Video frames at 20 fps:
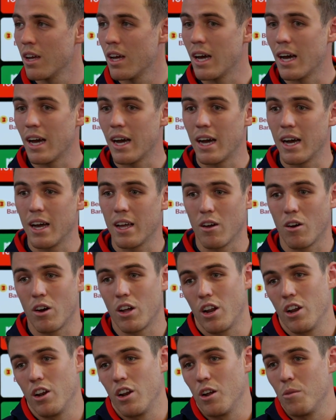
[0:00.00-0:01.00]
I
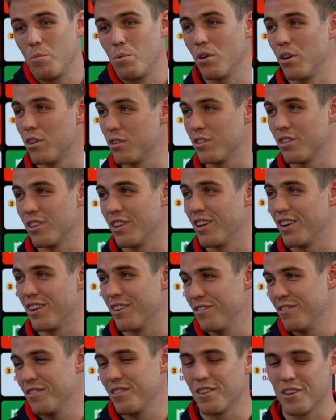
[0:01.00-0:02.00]
don't know personally.
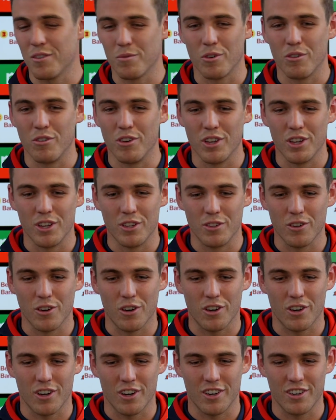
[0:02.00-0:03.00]
I'm not really a
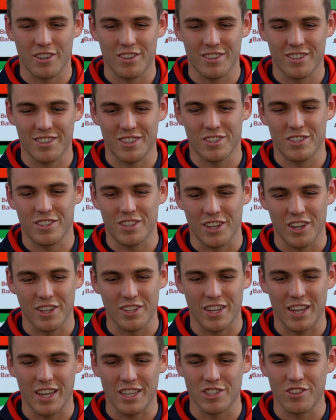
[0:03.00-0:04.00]
doc. How's
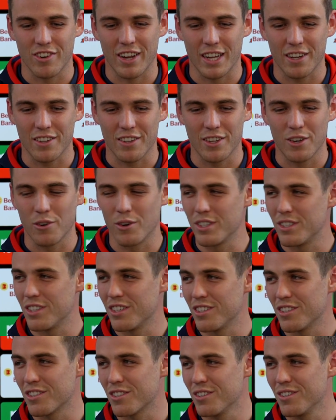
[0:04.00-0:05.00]
your ankle? He always
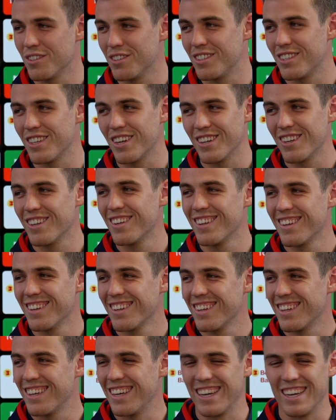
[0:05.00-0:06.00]
says it's good. So,
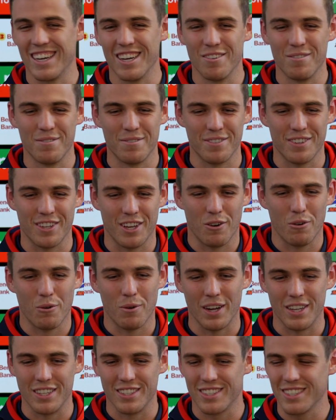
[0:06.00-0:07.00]
we'll
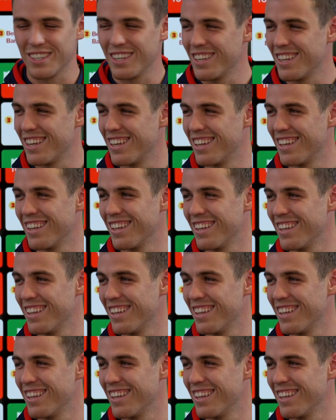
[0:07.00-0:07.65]
wait and see. Yeah.